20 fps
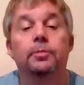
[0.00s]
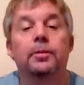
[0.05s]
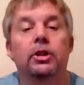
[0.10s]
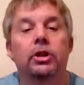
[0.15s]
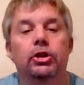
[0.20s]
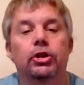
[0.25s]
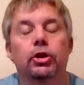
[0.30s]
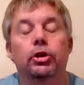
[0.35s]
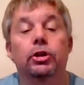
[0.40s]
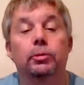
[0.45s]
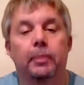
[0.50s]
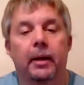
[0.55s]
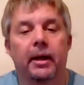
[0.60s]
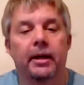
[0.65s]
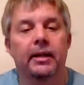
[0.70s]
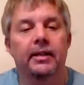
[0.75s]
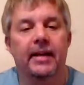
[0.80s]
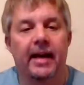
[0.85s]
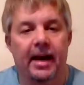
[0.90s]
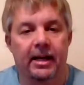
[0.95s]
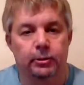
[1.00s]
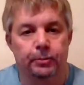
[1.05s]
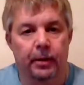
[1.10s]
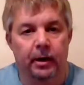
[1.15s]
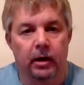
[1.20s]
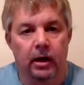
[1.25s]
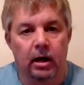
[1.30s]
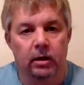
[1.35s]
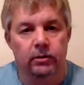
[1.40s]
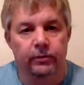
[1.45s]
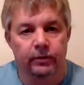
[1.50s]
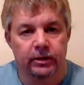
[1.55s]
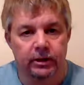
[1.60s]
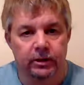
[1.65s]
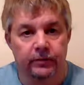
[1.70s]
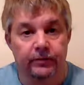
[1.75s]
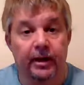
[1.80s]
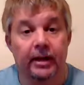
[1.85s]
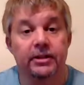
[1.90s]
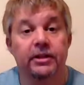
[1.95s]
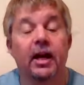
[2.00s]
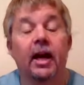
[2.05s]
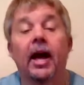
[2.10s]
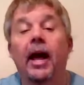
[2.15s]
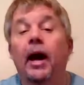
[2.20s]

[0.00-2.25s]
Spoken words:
because you're spending taxpayer dollars for these events.